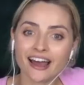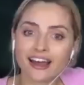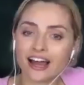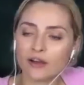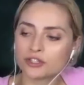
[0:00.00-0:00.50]

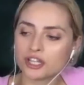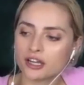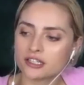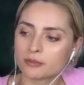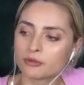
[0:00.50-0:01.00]
I wish I had
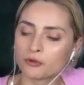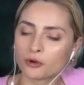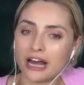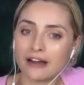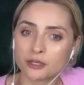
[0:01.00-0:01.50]
done it before and
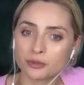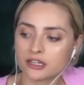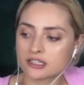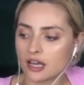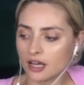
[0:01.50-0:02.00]
after because
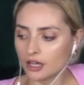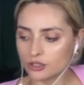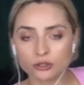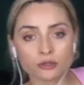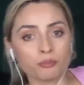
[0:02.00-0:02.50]
so
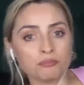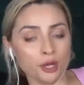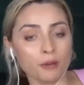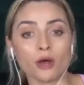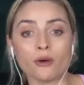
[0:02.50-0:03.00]
the
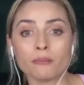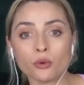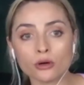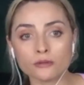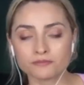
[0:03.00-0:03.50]
blow up
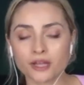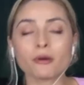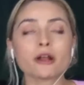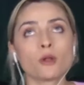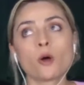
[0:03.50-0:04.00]
pool, I bought
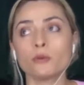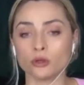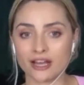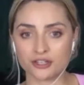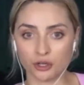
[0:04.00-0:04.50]
a blow up pool
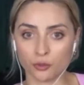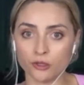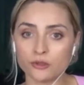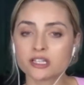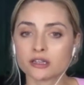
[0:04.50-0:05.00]
last year. We
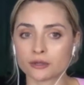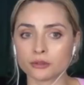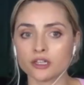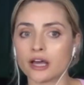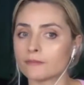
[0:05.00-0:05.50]
used it literally
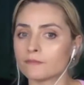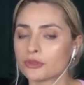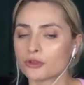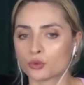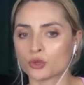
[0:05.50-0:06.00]
like
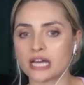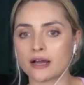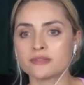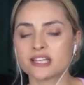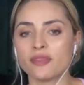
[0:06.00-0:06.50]
3
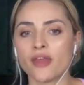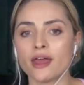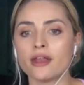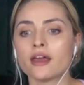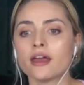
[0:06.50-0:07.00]
times and
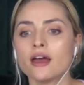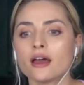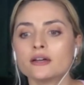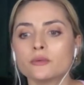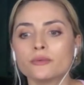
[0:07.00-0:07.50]
then
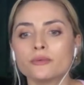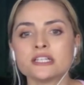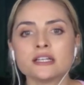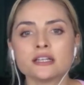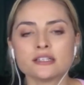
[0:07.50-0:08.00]

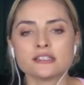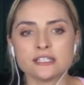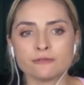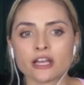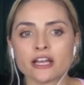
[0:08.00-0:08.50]
didn't
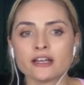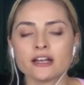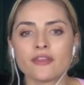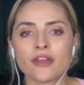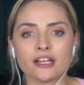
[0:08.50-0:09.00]
deflate it,
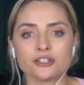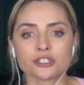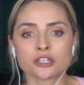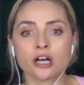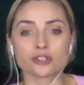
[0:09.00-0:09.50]
and then it just
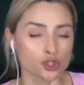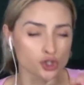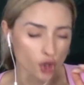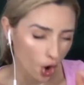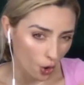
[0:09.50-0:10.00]
got
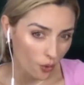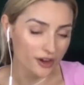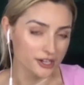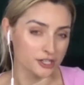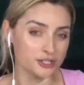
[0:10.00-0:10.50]
so
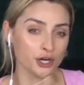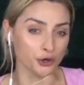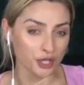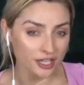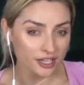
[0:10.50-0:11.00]

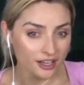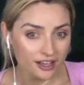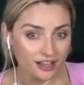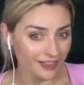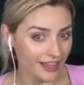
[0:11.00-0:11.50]
dirty.
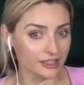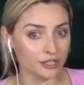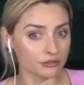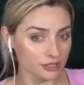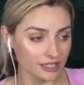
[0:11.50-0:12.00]
Like
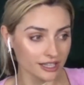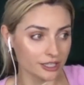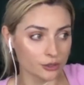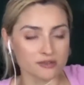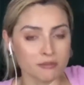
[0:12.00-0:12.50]
literally like there
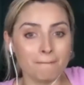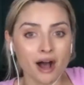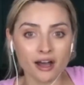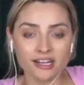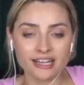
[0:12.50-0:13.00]
was
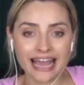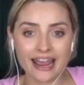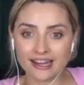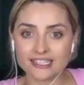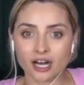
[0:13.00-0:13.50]
mud
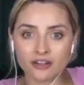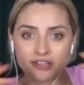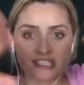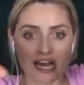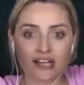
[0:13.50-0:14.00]
caked on the
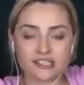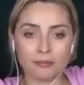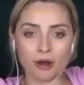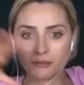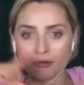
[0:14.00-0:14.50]
sides and the
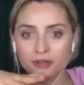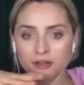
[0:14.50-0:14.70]
bottom of it.